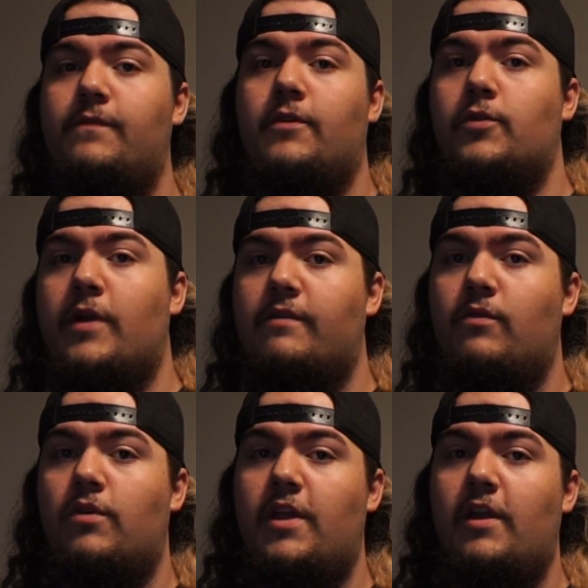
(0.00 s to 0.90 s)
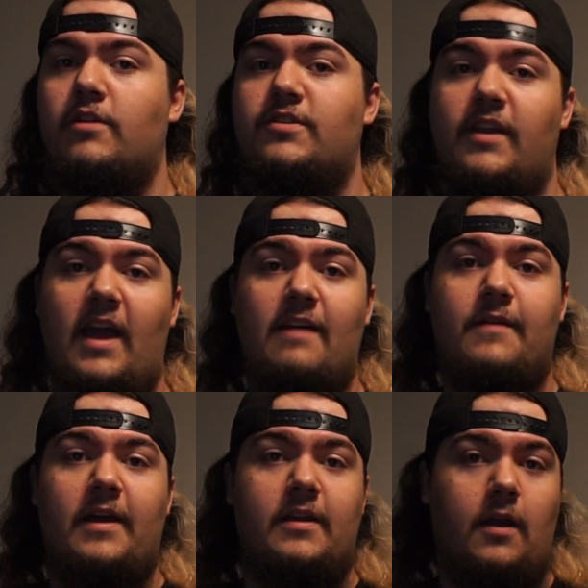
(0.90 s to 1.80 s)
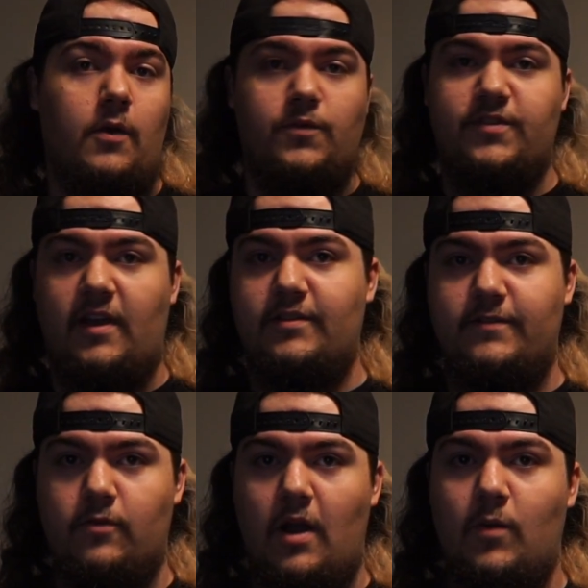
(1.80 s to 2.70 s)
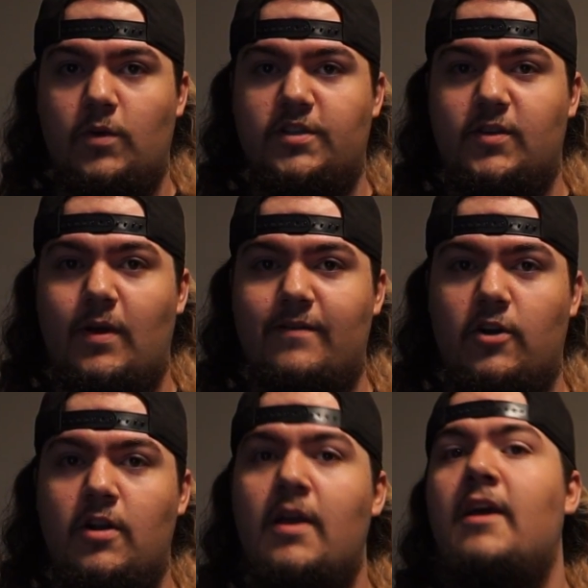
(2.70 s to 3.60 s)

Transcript: for 3 or 4 years that have had no signs of rot whatsoever.